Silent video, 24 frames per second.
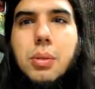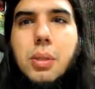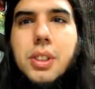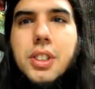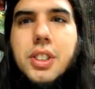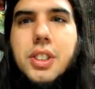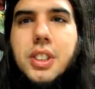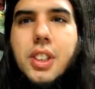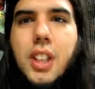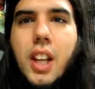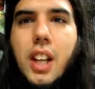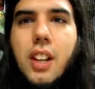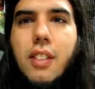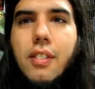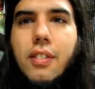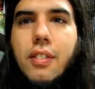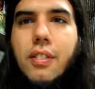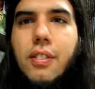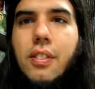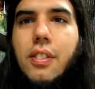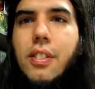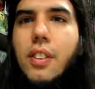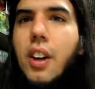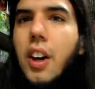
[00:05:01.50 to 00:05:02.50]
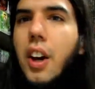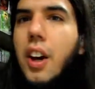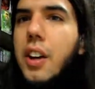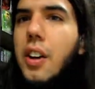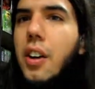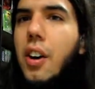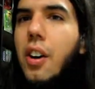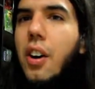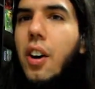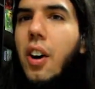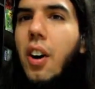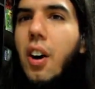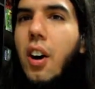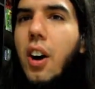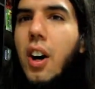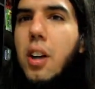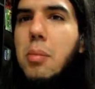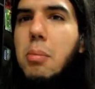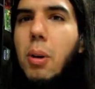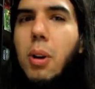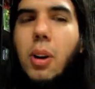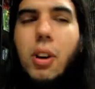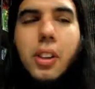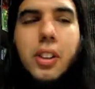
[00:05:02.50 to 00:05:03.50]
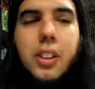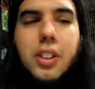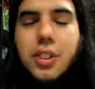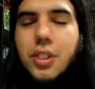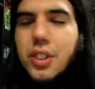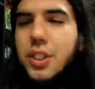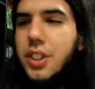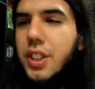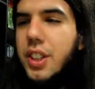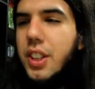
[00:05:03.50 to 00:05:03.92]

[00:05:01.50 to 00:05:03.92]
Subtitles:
This one's kind of an oddball,